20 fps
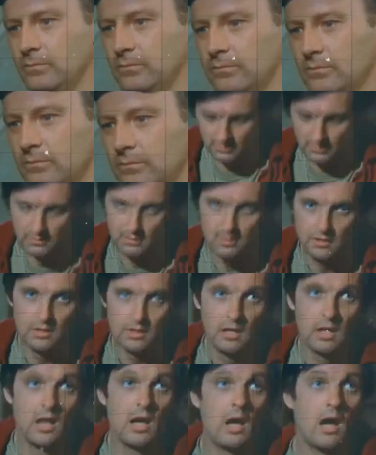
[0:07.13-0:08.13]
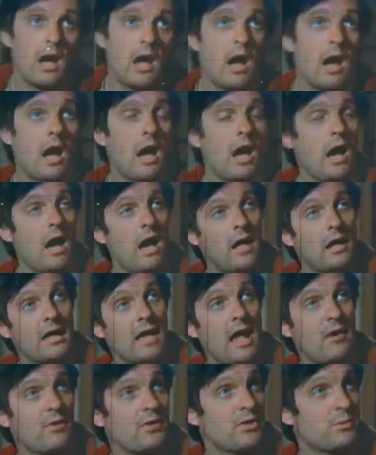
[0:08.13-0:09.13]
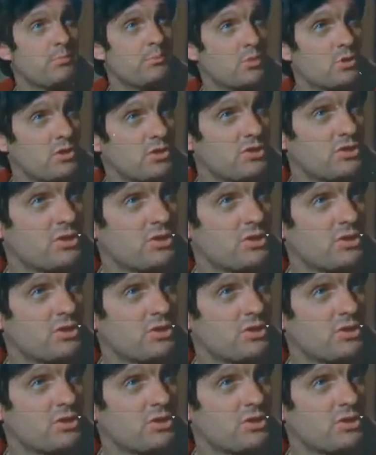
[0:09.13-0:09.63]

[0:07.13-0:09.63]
was halted for 3 days after one of them got